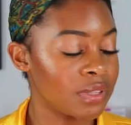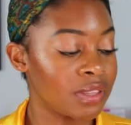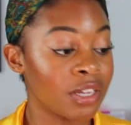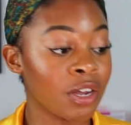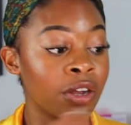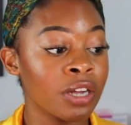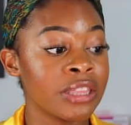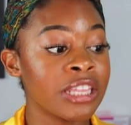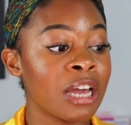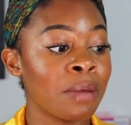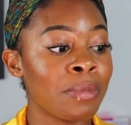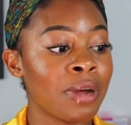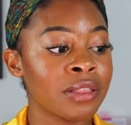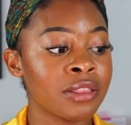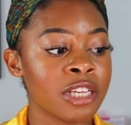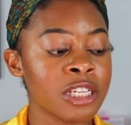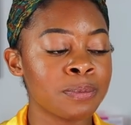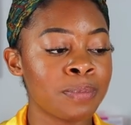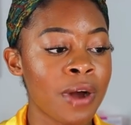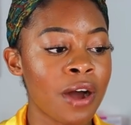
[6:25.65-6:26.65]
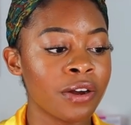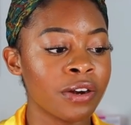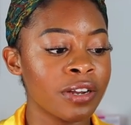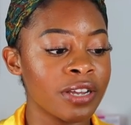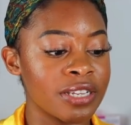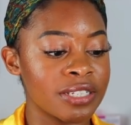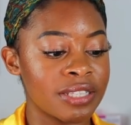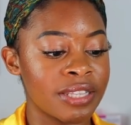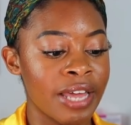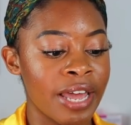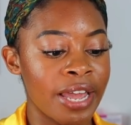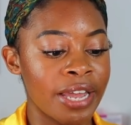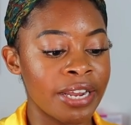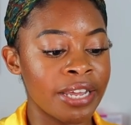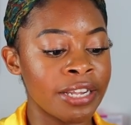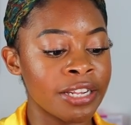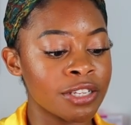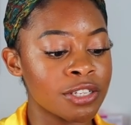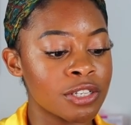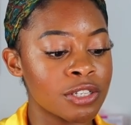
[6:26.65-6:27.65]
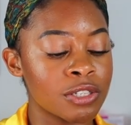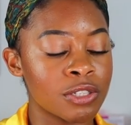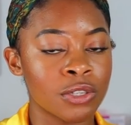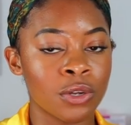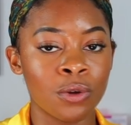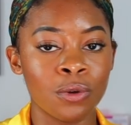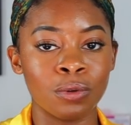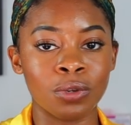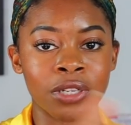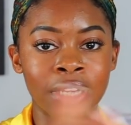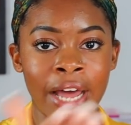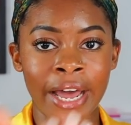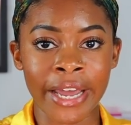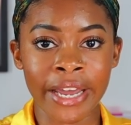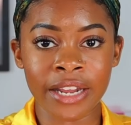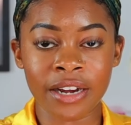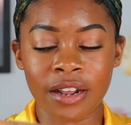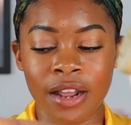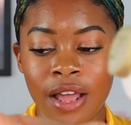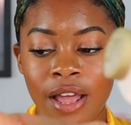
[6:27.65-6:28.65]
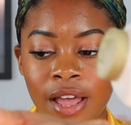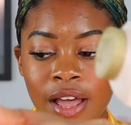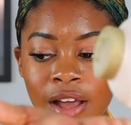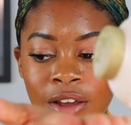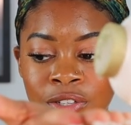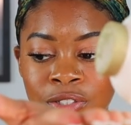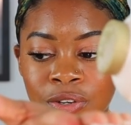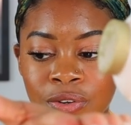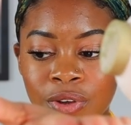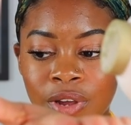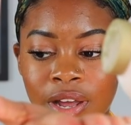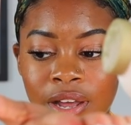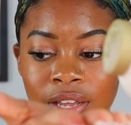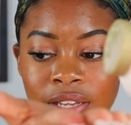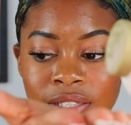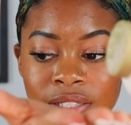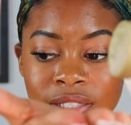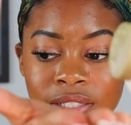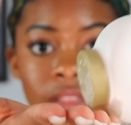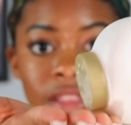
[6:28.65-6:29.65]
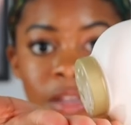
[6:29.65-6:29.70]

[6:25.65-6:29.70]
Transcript: The good thing about this powder is that it is so light. I'll show you guys.